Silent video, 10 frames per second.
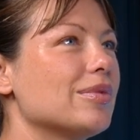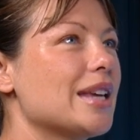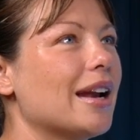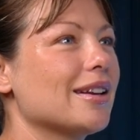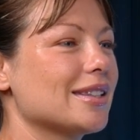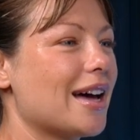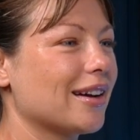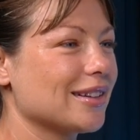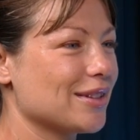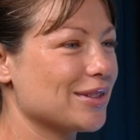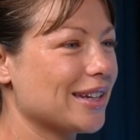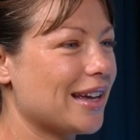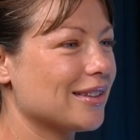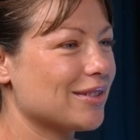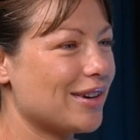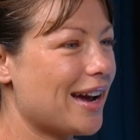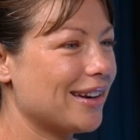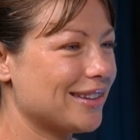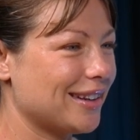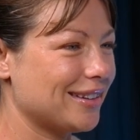tell us that because it was against
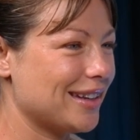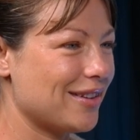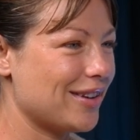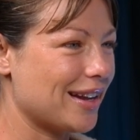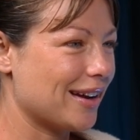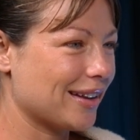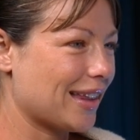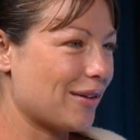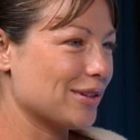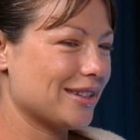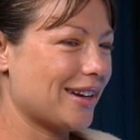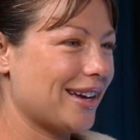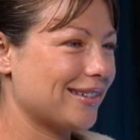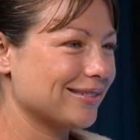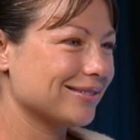reality TV. Like, that was like,